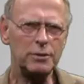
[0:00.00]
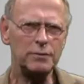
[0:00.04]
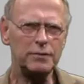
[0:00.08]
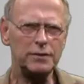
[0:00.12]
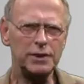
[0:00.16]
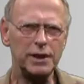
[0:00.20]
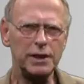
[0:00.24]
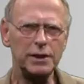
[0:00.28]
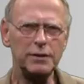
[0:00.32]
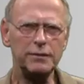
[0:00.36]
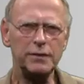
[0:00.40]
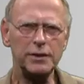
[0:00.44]
of
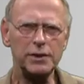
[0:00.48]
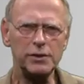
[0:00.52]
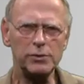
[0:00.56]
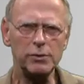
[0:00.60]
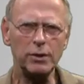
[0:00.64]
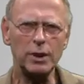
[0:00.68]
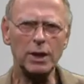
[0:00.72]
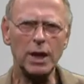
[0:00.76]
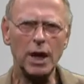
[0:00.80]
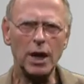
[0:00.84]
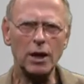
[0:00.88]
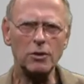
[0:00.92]
the
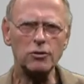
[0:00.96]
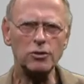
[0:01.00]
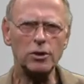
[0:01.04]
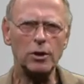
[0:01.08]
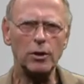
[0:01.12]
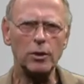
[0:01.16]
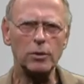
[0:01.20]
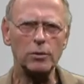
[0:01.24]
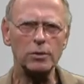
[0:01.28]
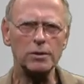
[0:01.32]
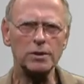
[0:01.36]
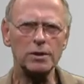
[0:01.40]
individual
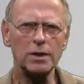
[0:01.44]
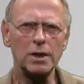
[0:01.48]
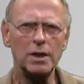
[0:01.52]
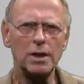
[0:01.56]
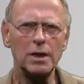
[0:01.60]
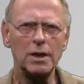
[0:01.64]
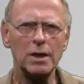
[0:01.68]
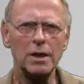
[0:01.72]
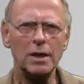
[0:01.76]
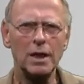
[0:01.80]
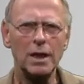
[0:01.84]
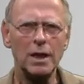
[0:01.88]
household.
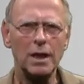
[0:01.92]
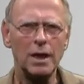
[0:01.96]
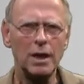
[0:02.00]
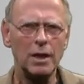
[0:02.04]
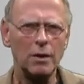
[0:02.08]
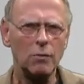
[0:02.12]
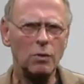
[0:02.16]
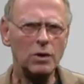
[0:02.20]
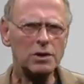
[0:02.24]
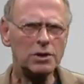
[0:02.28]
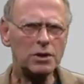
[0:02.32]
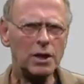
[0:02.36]

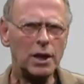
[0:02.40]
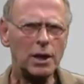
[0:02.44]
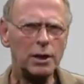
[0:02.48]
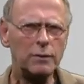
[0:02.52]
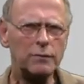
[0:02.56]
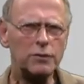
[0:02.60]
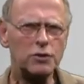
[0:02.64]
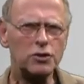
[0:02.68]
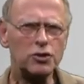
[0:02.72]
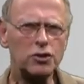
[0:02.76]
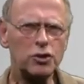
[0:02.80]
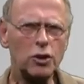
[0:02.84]
What kind
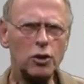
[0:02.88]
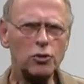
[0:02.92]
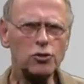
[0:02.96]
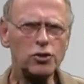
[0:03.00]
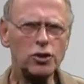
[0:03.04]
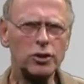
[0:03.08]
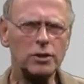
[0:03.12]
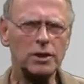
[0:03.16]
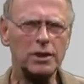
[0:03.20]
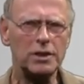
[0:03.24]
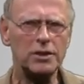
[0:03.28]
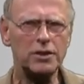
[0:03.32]
of a
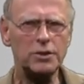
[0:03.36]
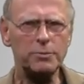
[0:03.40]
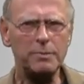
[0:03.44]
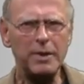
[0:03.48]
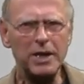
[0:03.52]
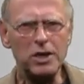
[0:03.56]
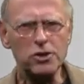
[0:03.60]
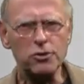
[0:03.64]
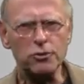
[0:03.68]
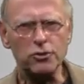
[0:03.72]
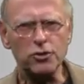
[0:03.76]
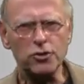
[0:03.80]
social and
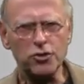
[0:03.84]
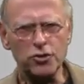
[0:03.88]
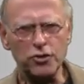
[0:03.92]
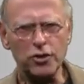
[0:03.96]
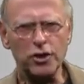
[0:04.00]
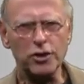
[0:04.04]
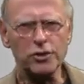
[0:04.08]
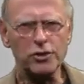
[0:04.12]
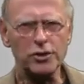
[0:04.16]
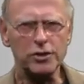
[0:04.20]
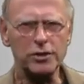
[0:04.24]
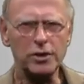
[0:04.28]
spatial
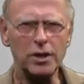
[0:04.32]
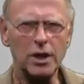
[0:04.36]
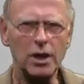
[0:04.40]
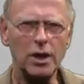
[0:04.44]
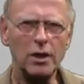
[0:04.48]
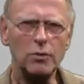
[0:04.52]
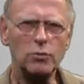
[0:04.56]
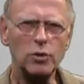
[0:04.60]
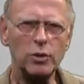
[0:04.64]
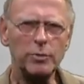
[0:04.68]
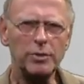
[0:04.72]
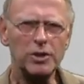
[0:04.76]
structure
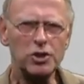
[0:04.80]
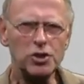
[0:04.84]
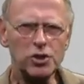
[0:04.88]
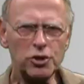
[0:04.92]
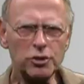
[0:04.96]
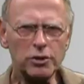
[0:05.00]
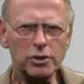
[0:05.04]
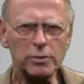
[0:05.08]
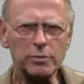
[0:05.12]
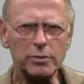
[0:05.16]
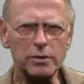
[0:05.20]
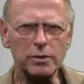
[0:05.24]
would be
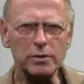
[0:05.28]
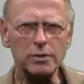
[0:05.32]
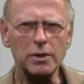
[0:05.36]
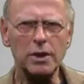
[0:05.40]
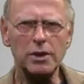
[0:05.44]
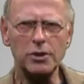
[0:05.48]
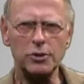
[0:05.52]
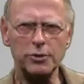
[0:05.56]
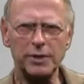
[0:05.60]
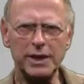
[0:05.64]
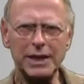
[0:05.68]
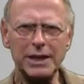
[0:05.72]
suitable
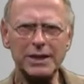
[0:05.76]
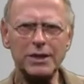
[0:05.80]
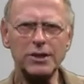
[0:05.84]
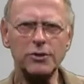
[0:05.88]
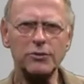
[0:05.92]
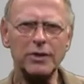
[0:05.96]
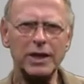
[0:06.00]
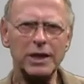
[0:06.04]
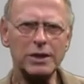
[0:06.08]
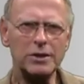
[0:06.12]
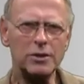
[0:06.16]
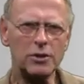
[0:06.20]
to
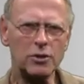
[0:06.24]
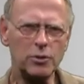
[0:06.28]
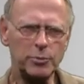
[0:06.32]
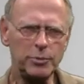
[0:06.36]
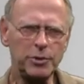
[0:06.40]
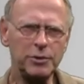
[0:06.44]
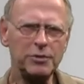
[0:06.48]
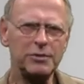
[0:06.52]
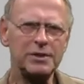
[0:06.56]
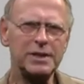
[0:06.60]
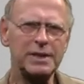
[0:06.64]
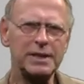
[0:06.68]
integrate the
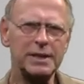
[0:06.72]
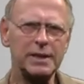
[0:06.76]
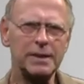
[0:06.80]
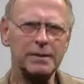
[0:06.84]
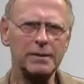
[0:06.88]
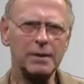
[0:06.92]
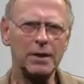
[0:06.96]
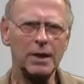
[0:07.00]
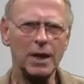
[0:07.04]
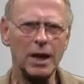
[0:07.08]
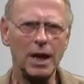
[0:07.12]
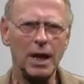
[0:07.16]
community?
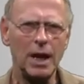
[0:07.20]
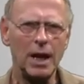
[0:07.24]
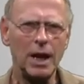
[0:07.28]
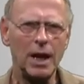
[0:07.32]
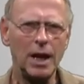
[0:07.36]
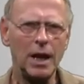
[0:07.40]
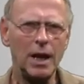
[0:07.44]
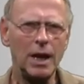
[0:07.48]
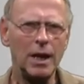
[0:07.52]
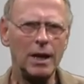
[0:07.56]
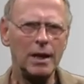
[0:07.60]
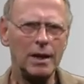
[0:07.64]

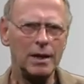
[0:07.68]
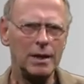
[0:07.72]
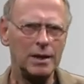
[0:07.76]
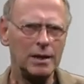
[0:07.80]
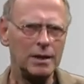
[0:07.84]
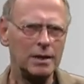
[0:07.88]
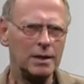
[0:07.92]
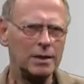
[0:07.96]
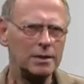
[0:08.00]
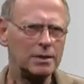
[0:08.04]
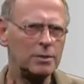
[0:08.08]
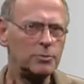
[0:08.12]

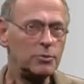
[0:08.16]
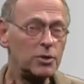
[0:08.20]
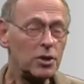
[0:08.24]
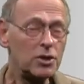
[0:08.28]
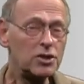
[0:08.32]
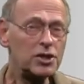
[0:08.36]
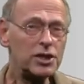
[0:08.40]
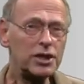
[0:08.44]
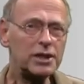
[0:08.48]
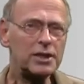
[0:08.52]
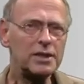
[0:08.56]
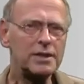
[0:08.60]
The
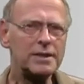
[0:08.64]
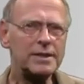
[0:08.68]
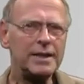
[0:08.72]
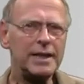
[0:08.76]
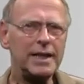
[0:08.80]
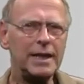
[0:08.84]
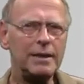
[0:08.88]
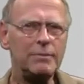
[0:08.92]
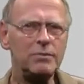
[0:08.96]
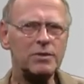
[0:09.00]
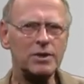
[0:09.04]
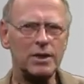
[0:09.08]
project is
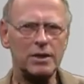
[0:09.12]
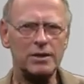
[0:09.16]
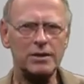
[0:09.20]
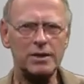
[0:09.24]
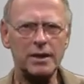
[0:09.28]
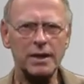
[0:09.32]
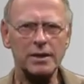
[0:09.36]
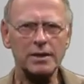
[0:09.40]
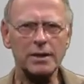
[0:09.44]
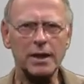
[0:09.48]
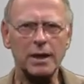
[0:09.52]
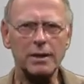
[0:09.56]
named
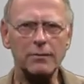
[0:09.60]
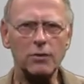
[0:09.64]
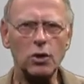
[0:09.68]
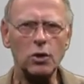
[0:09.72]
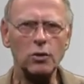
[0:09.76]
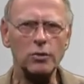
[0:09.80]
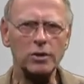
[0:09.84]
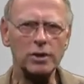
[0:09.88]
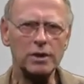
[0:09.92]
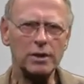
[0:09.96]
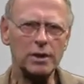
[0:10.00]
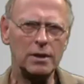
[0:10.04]
Centraal
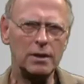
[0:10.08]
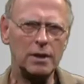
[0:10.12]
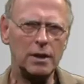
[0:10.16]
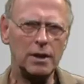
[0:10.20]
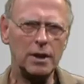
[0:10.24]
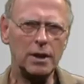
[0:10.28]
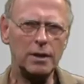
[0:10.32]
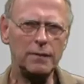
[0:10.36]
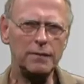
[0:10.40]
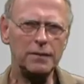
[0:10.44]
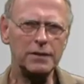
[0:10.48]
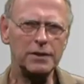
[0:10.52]
Wonen
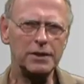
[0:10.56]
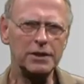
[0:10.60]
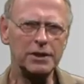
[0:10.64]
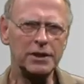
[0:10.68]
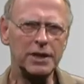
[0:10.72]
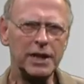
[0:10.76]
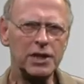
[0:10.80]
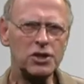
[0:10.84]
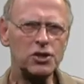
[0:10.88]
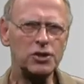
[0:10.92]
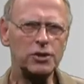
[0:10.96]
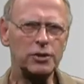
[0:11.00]
after the
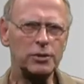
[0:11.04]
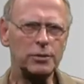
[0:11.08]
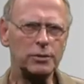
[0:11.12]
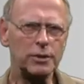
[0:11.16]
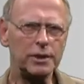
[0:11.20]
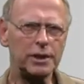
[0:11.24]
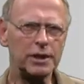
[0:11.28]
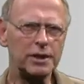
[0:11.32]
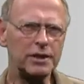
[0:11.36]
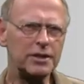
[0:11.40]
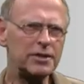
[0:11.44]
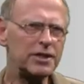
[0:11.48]
National
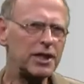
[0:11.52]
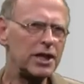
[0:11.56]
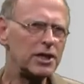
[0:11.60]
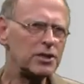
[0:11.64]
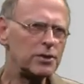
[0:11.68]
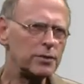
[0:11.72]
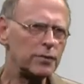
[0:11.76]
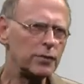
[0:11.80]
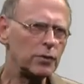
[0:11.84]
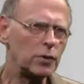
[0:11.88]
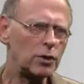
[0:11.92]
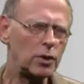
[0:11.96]

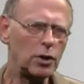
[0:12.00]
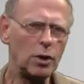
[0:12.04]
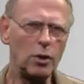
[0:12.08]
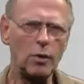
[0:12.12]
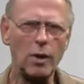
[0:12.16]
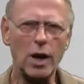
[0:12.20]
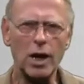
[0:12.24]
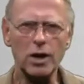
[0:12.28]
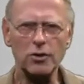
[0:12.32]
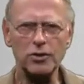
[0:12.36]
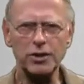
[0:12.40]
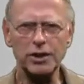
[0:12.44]
Organization for
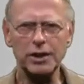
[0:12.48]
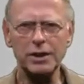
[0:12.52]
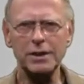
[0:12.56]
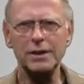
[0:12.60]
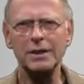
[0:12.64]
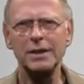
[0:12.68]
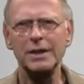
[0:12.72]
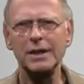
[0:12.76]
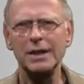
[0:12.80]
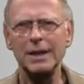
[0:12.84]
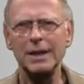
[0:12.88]
Co-Housing,